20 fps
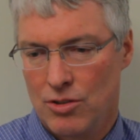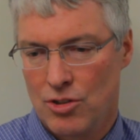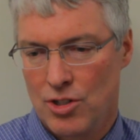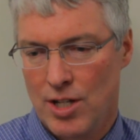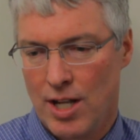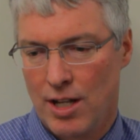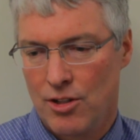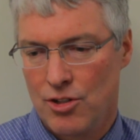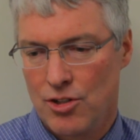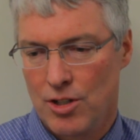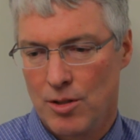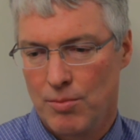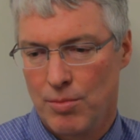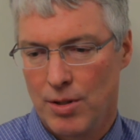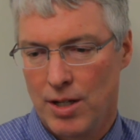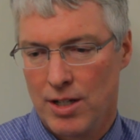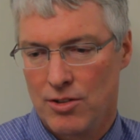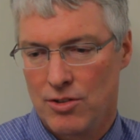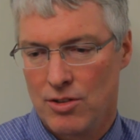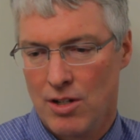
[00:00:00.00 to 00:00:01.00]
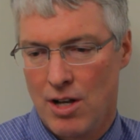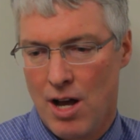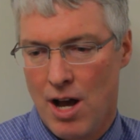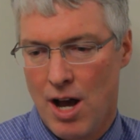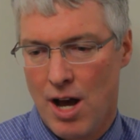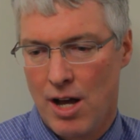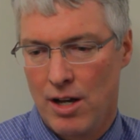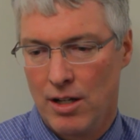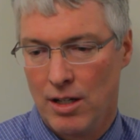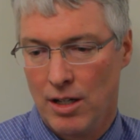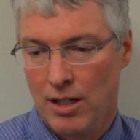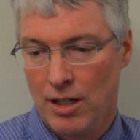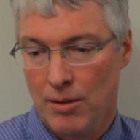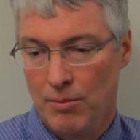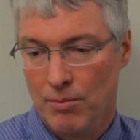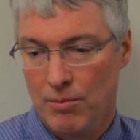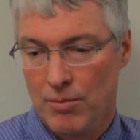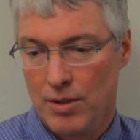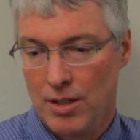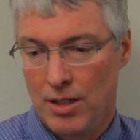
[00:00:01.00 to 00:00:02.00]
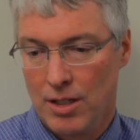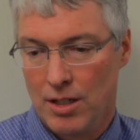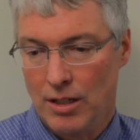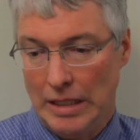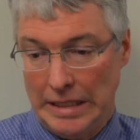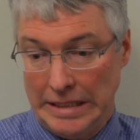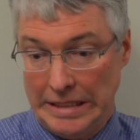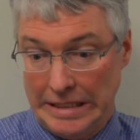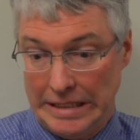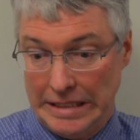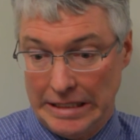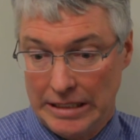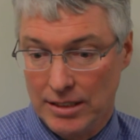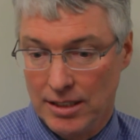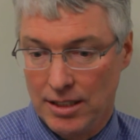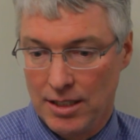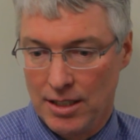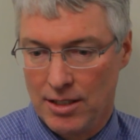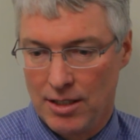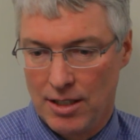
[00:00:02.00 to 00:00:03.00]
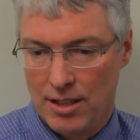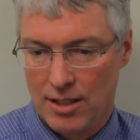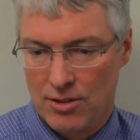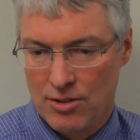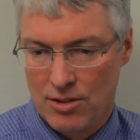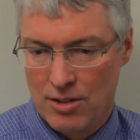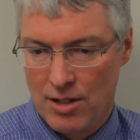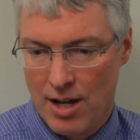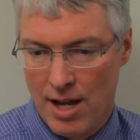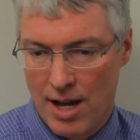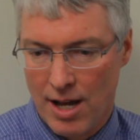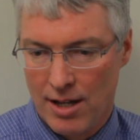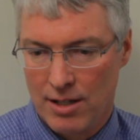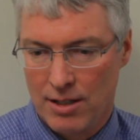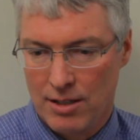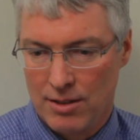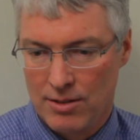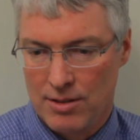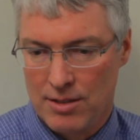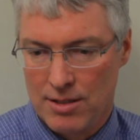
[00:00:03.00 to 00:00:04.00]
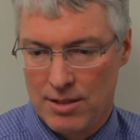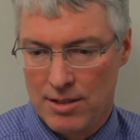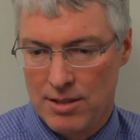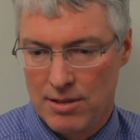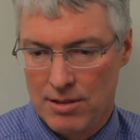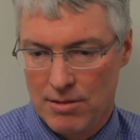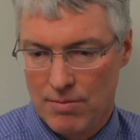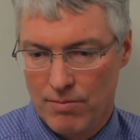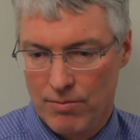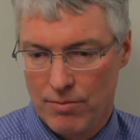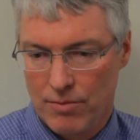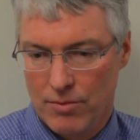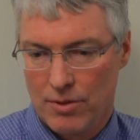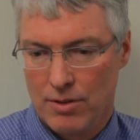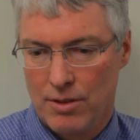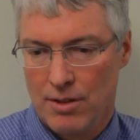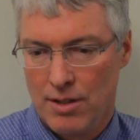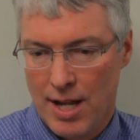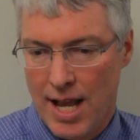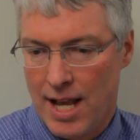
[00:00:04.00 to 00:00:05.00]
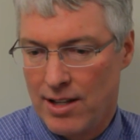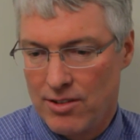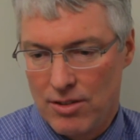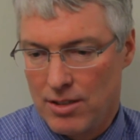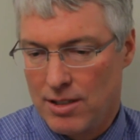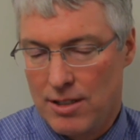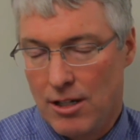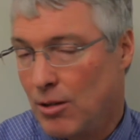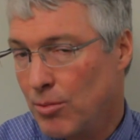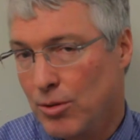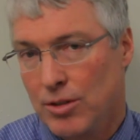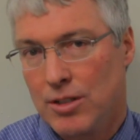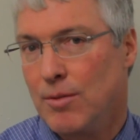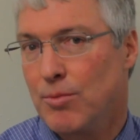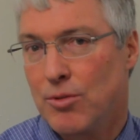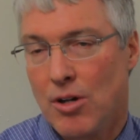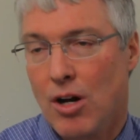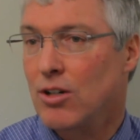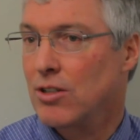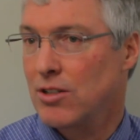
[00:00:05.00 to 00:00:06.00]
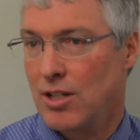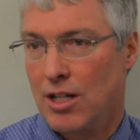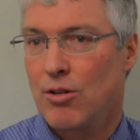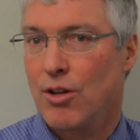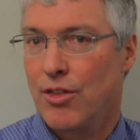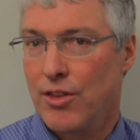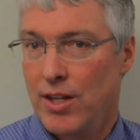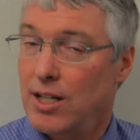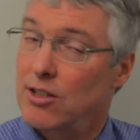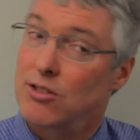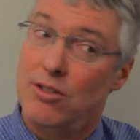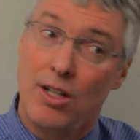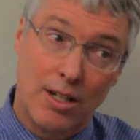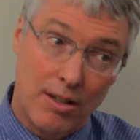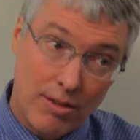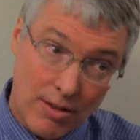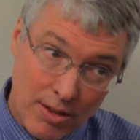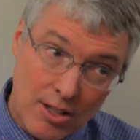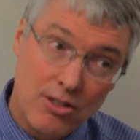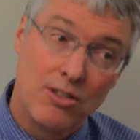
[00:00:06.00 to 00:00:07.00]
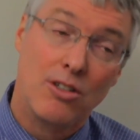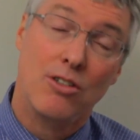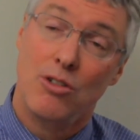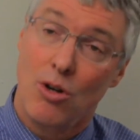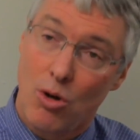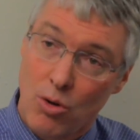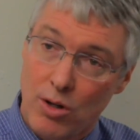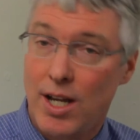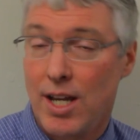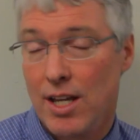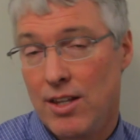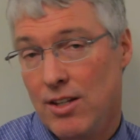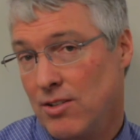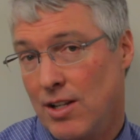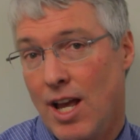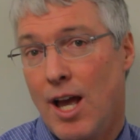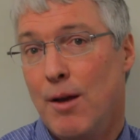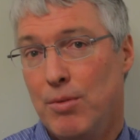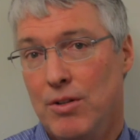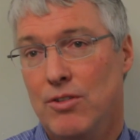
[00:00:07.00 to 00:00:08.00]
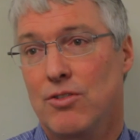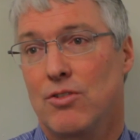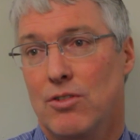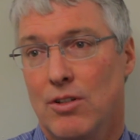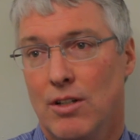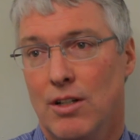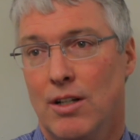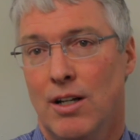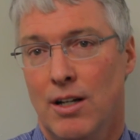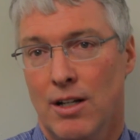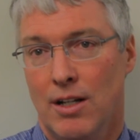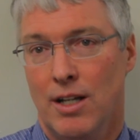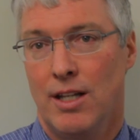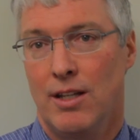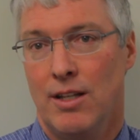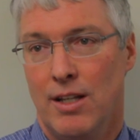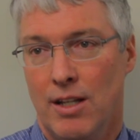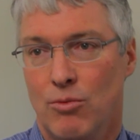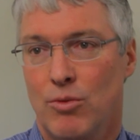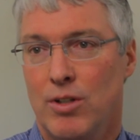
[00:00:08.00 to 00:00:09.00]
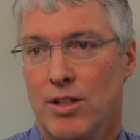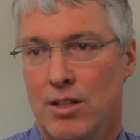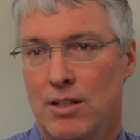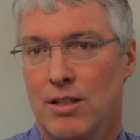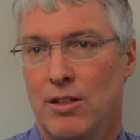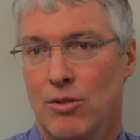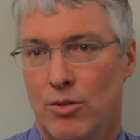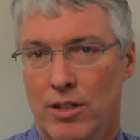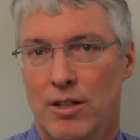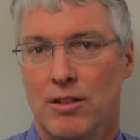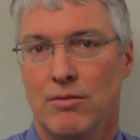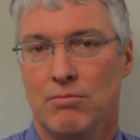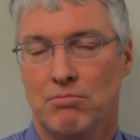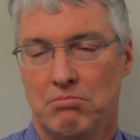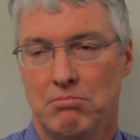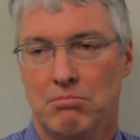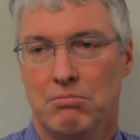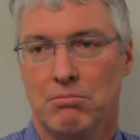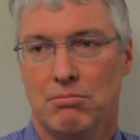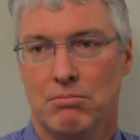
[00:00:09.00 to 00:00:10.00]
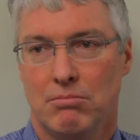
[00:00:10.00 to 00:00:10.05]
it's challenging, but it's not um, it's not a nasty, terrible, deep, dark, secret thing. It's like this is okay. This happens, uh, and then we can deal with it.